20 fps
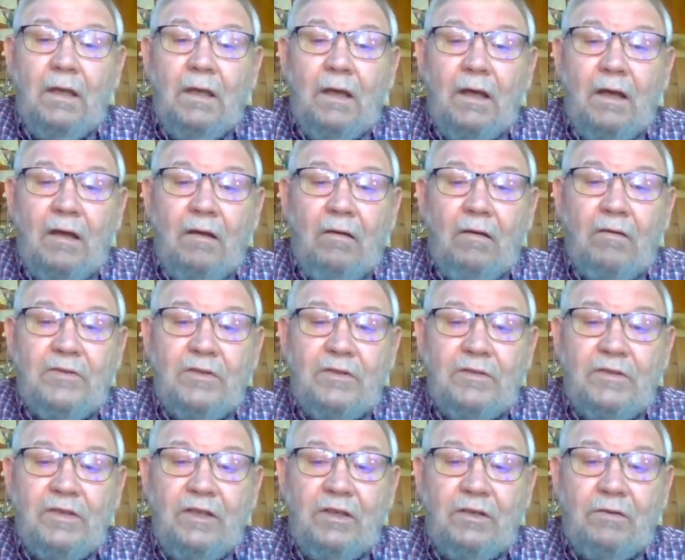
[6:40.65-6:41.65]

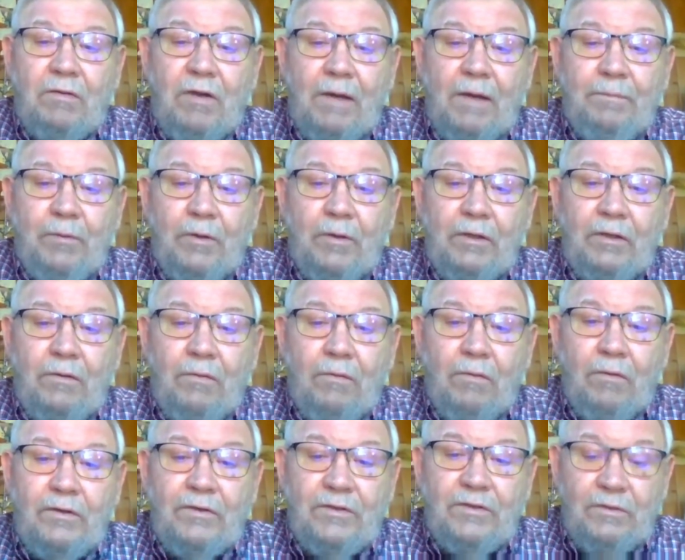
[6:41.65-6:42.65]
Argentine crop on
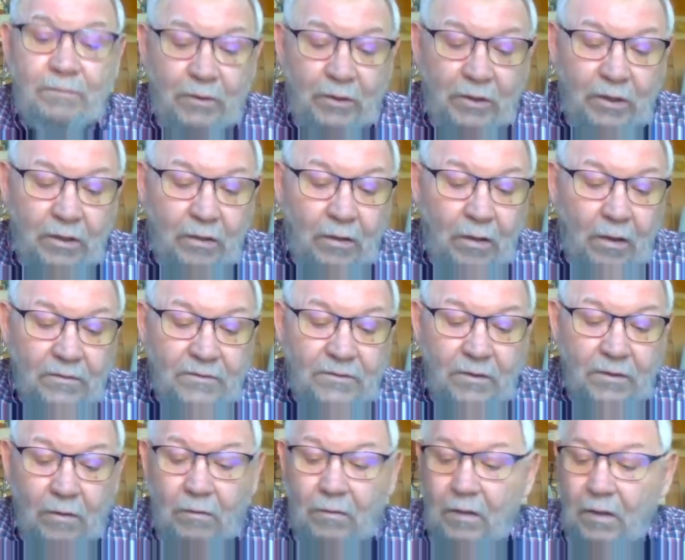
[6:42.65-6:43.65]
corn, 2 million
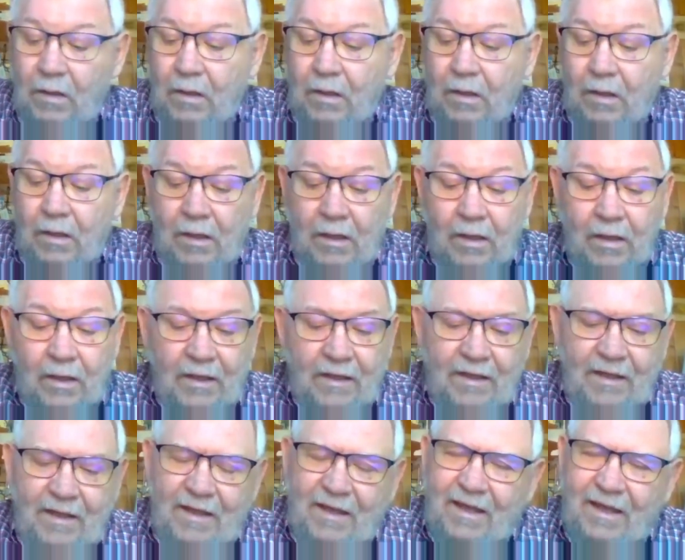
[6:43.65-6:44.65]
also.
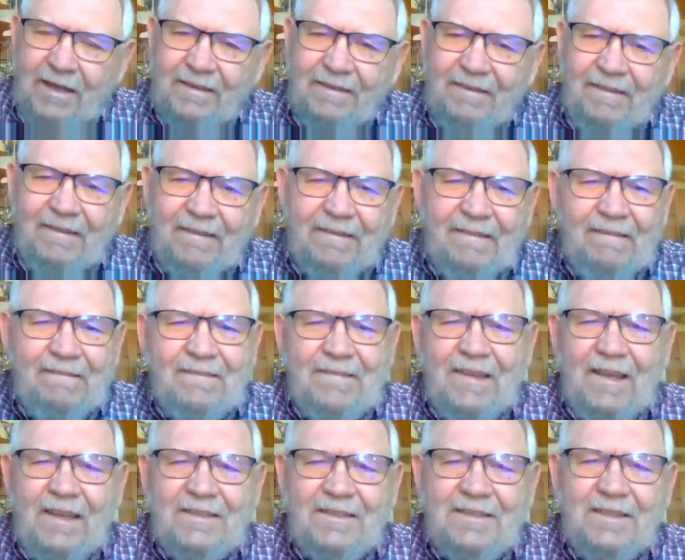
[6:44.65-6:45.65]

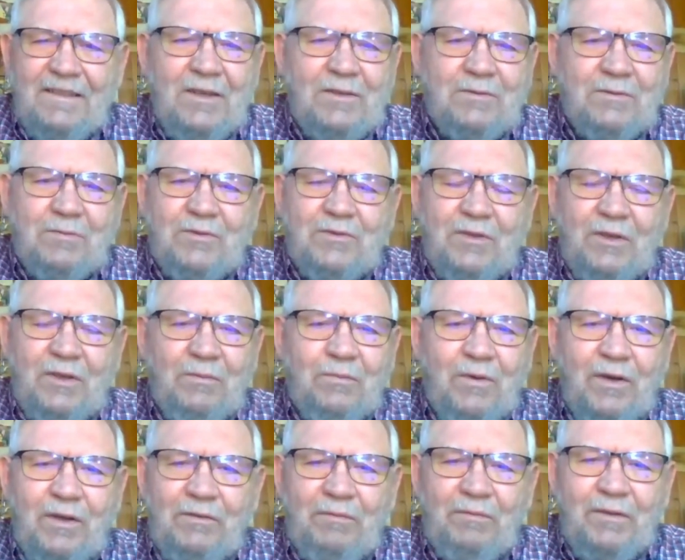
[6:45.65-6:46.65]
That's an interesting
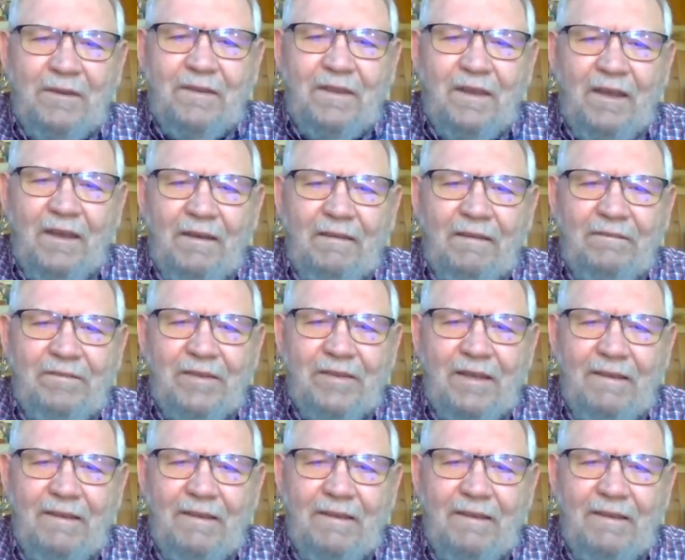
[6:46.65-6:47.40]
one, but they